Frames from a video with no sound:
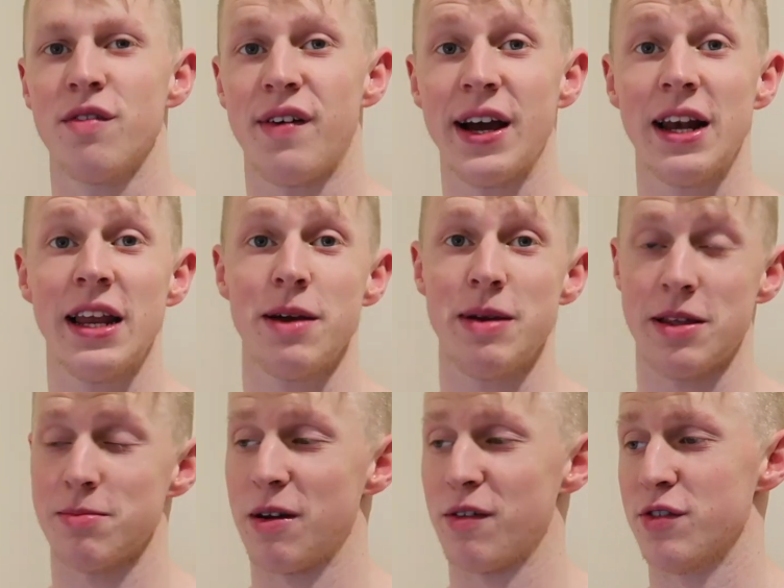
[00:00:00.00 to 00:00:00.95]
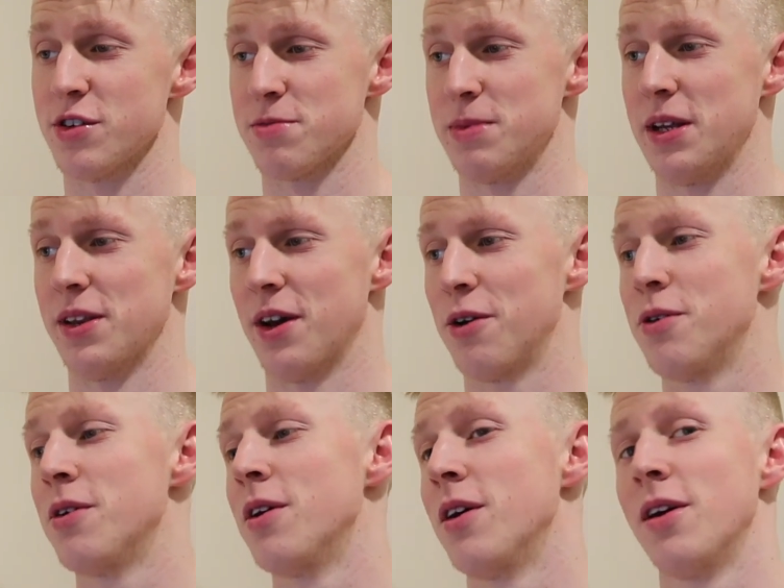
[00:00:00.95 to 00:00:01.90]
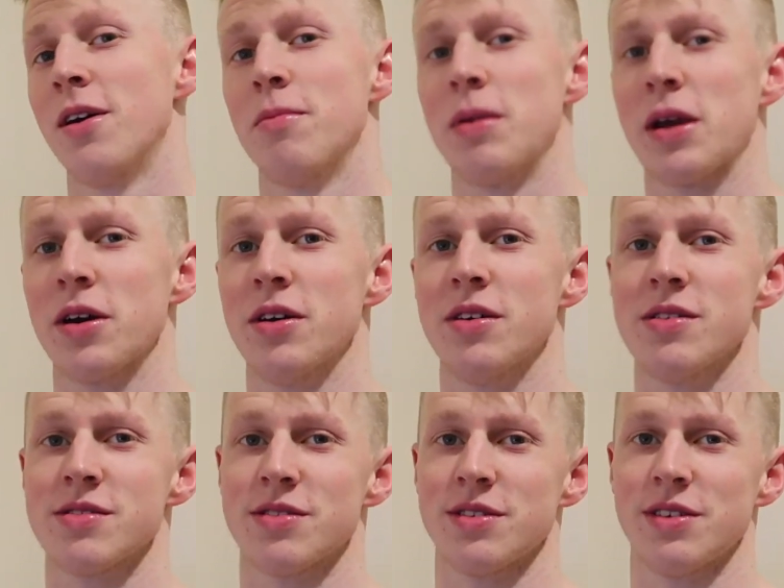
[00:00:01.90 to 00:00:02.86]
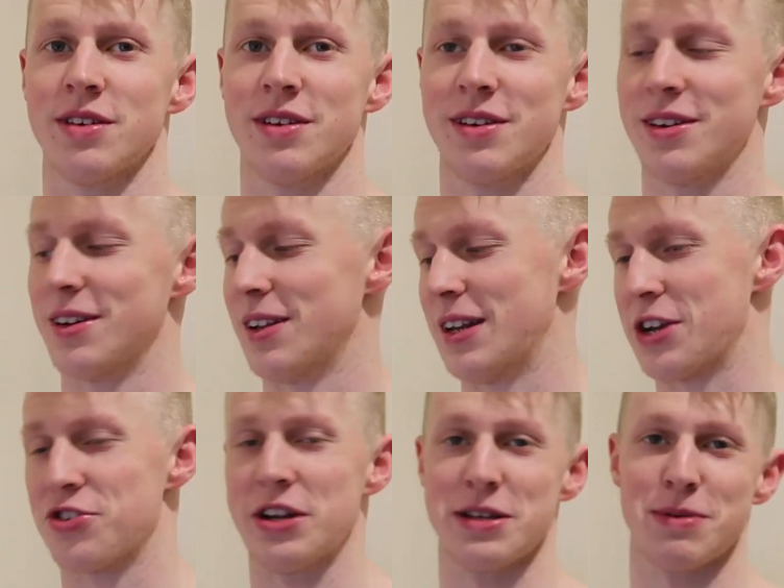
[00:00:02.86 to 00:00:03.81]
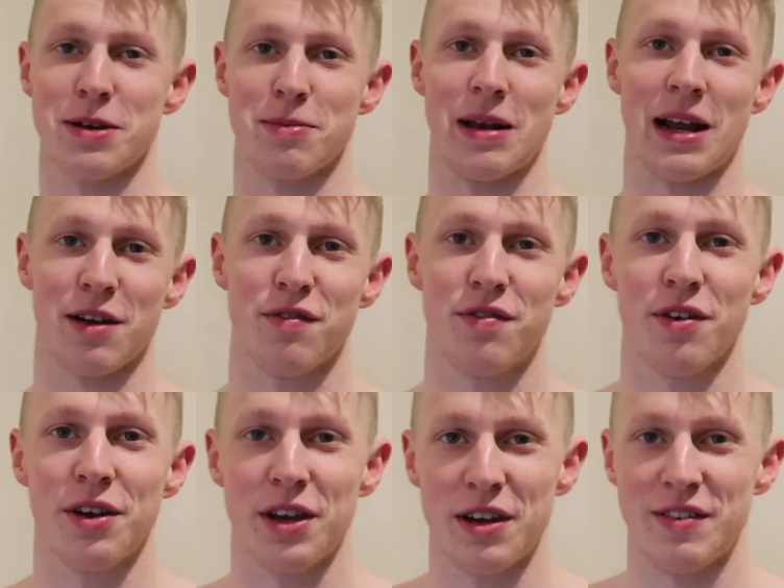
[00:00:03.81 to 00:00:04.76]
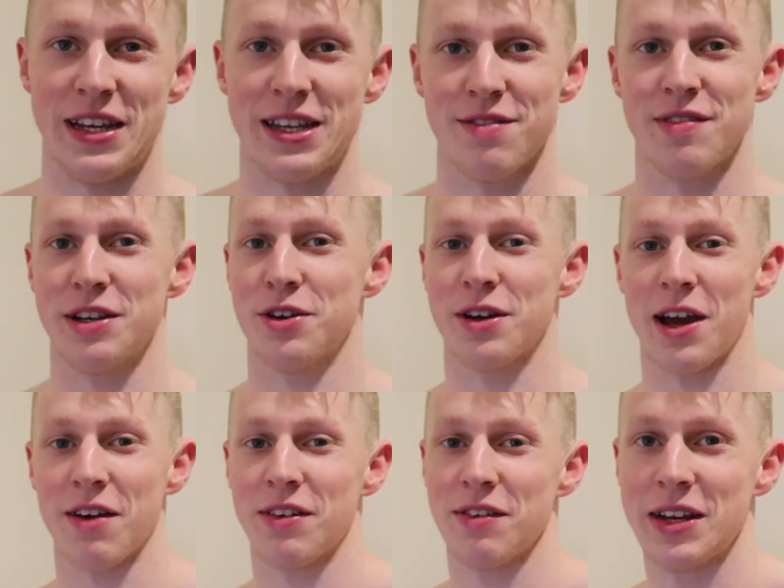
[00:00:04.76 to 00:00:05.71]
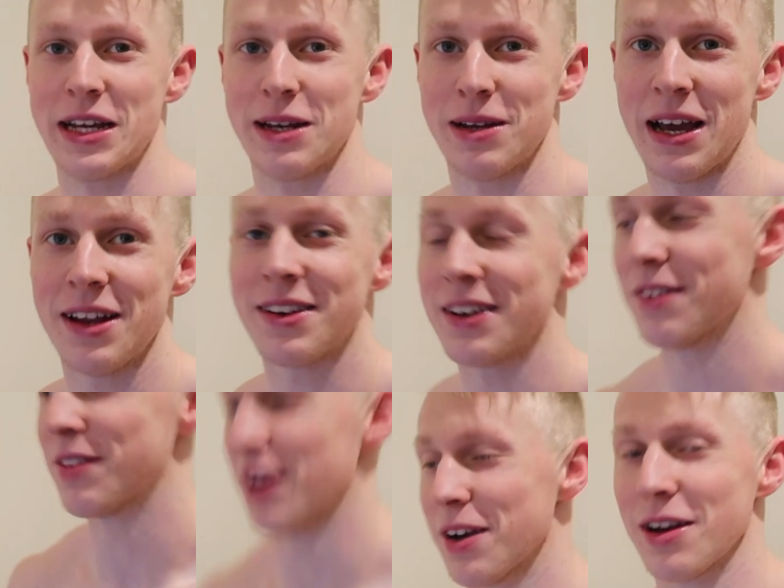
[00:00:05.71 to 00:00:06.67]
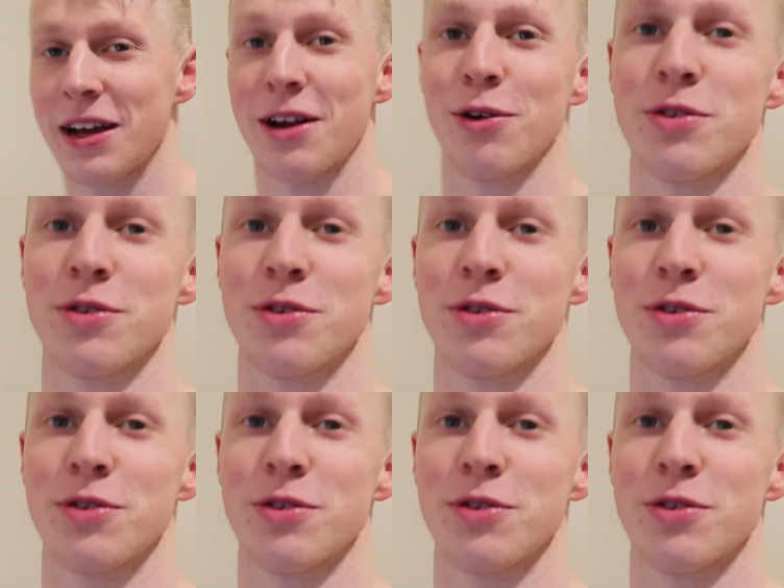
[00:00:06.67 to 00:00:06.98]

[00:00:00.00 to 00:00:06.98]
finally I'm eating my first meal now, because literally it's meant to be like a full day of eating video and I haven't even eaten yet, and I've done like